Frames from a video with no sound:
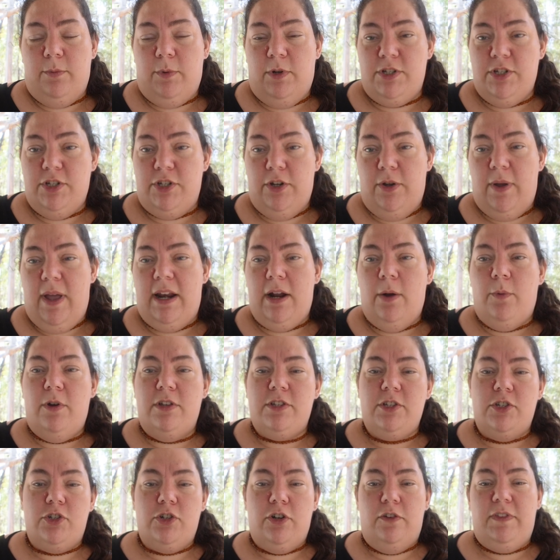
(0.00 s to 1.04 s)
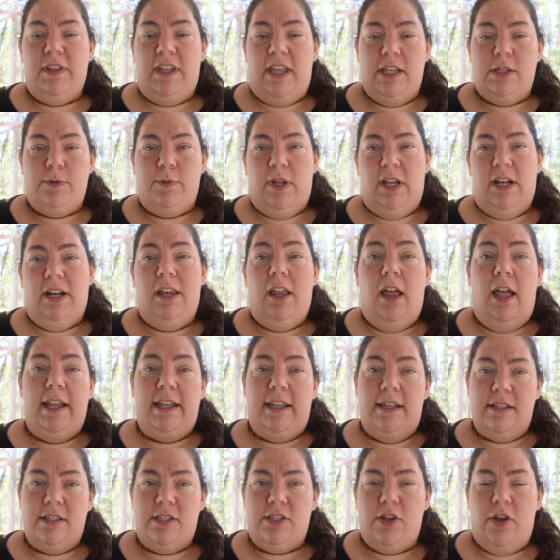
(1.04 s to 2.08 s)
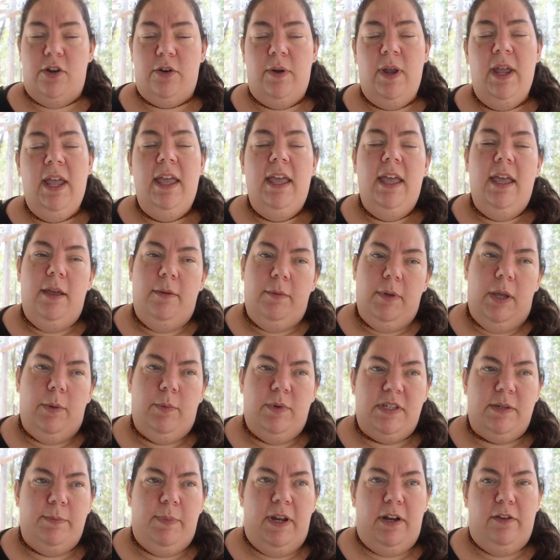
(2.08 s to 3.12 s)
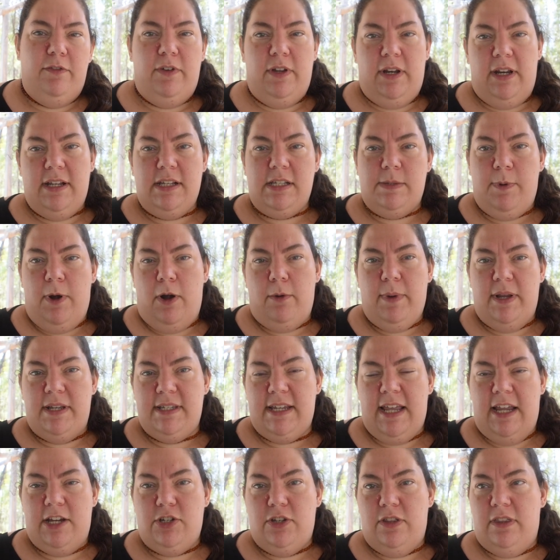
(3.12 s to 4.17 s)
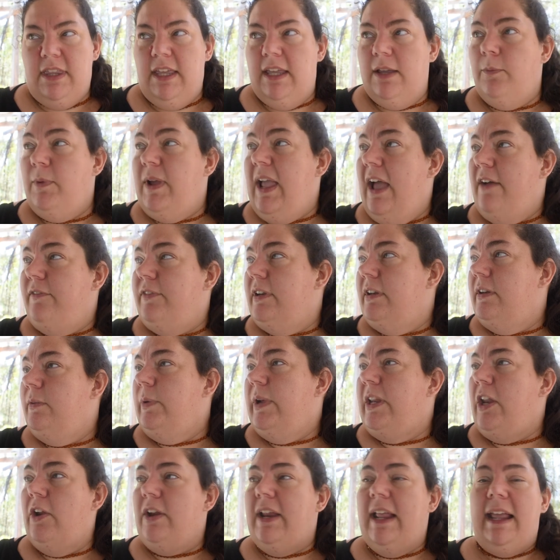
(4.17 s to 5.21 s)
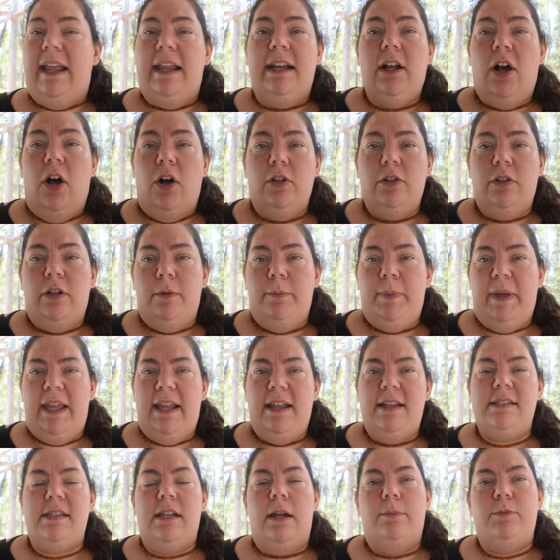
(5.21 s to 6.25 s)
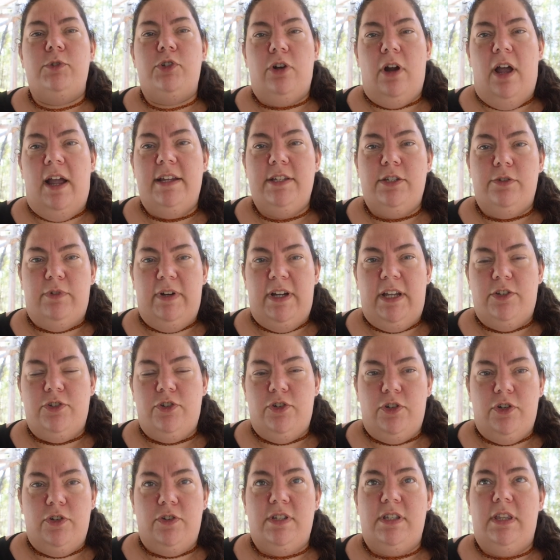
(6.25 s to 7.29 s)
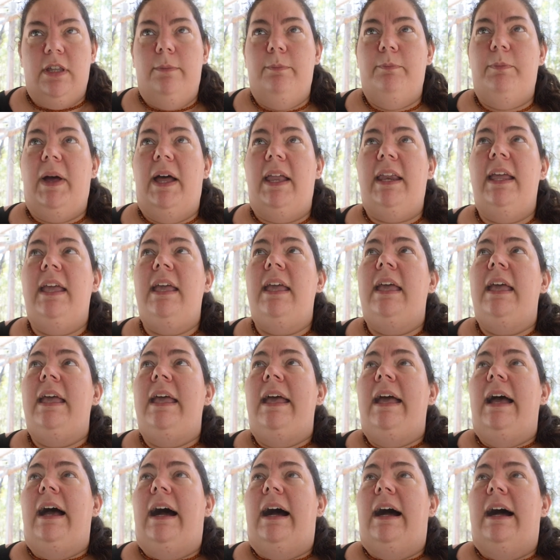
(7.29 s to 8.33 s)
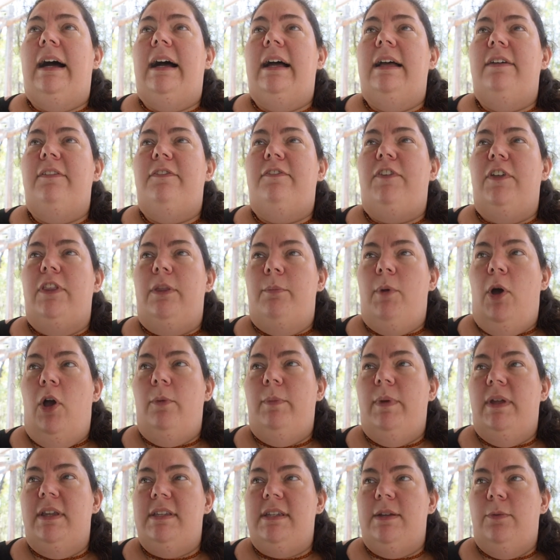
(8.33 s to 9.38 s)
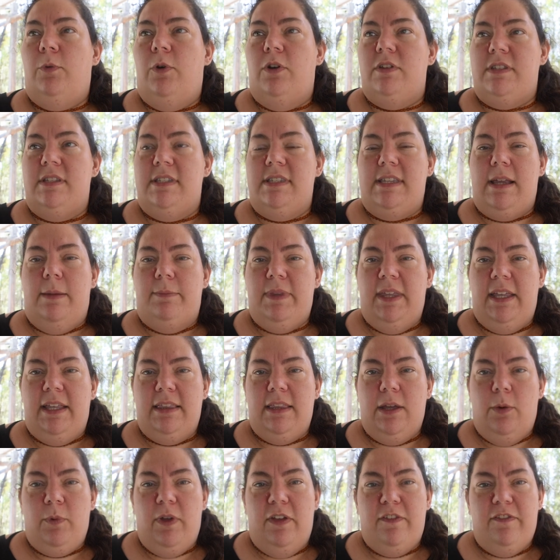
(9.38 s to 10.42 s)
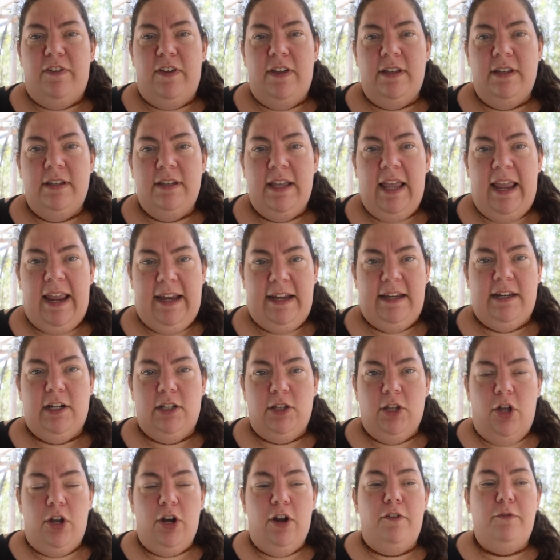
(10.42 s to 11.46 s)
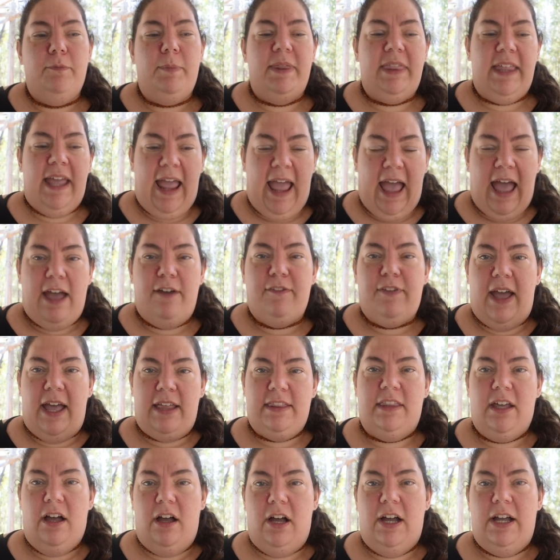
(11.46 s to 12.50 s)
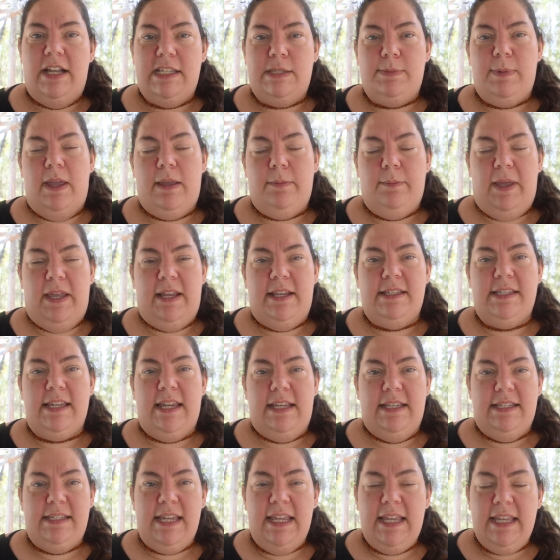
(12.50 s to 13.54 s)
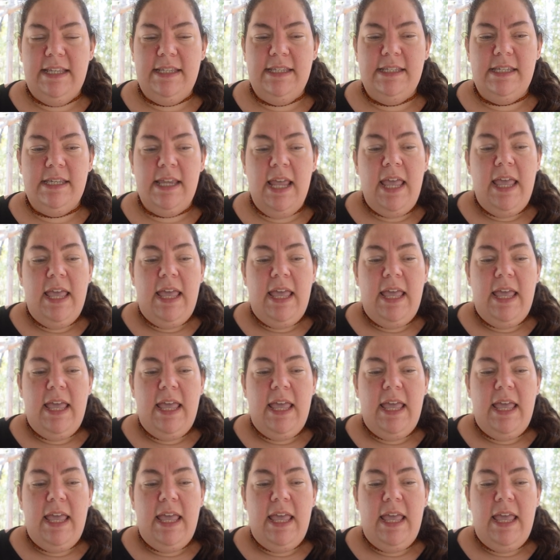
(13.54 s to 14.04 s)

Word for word: what to do. And I wasn't sure if the kids were going to like it, so it was a bit of an experimentation thing. We haven't, we don't eat a whole lot of beans, and I'm trying to reintroduce them, but uh, for the moment, it wasn't something that we've eaten a lot of, but they have had the Heinz baked beans in tins,